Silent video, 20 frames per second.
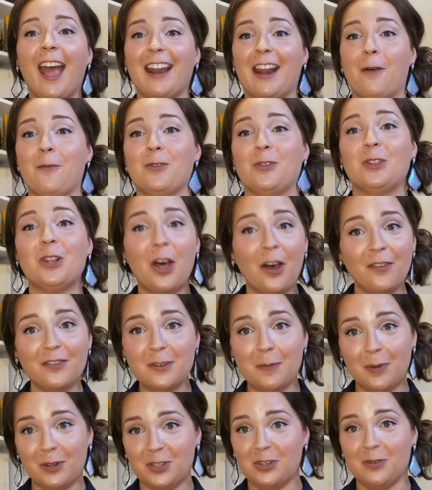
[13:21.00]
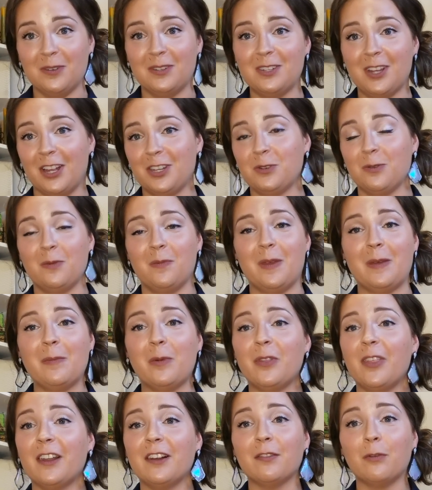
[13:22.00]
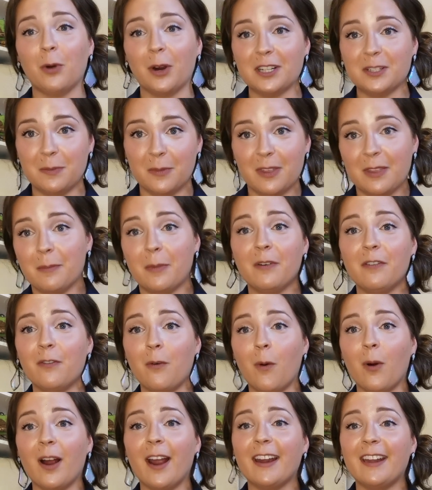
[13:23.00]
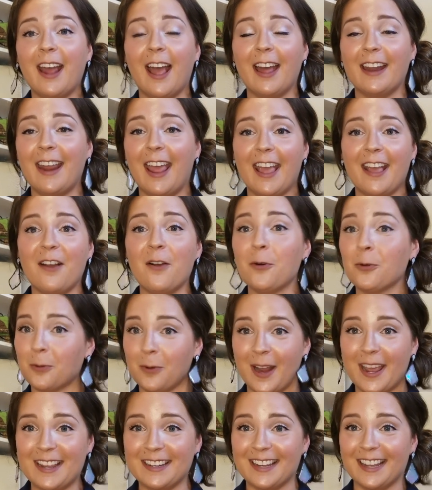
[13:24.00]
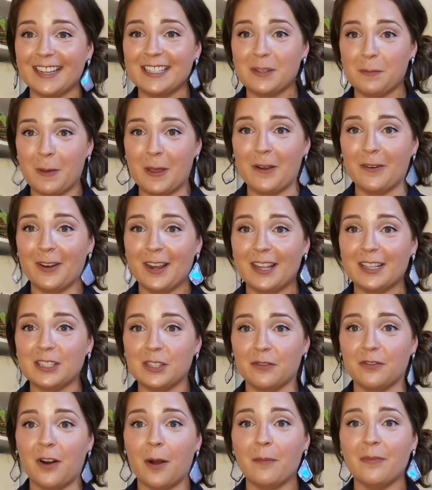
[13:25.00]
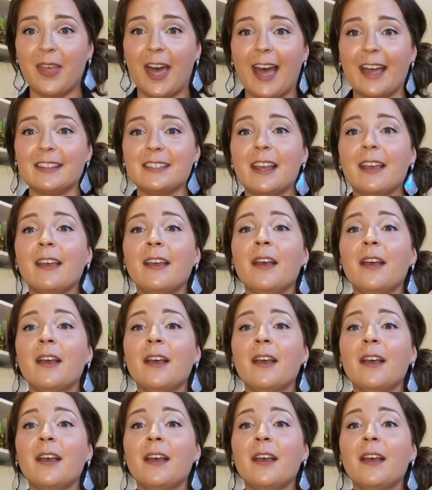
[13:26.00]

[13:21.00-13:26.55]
And I would love to put you in touch with people that have worked with me before and had a great experience from that.